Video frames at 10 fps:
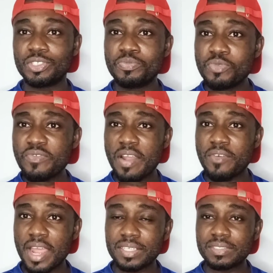You move
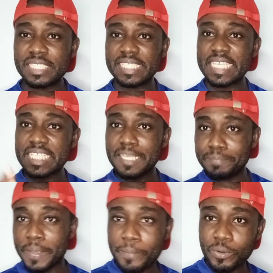around,
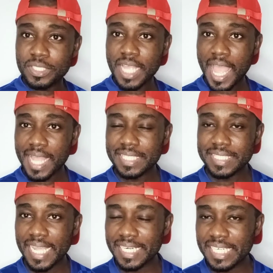seizing people's car,
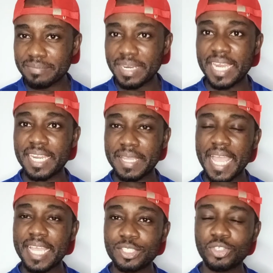telling them that the
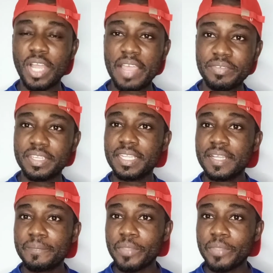car is not having